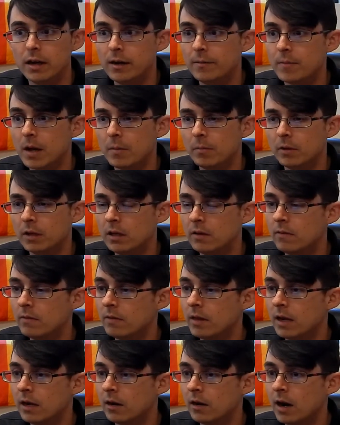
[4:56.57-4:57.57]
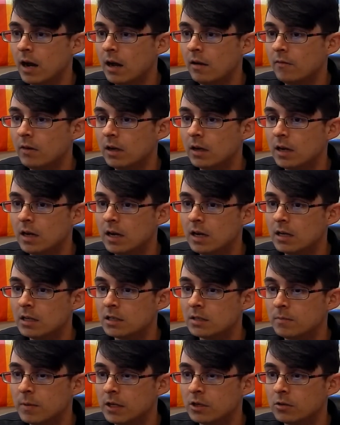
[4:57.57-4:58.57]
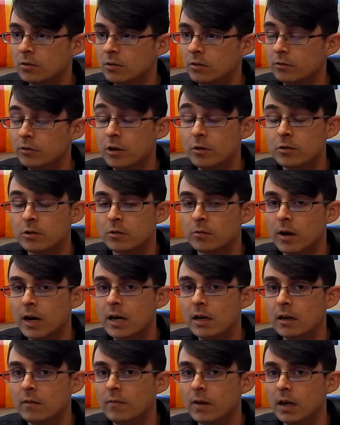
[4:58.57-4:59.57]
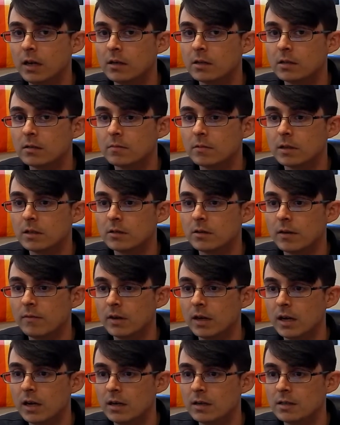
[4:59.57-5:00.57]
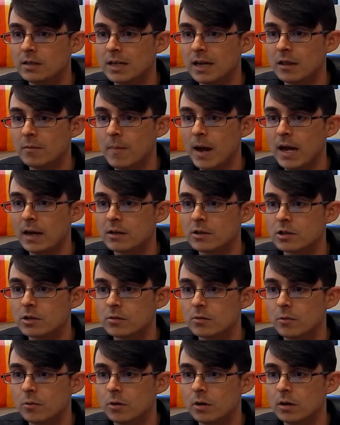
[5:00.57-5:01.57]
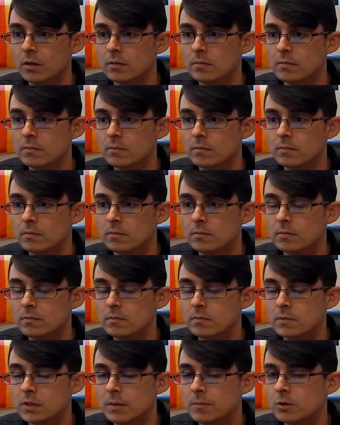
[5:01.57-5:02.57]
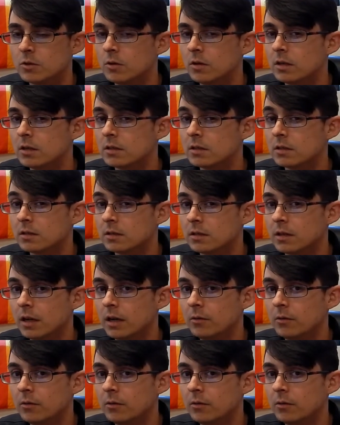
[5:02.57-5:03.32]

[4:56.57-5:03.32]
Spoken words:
I believe they are having a special no terrain event because they're having a death match or some sorts.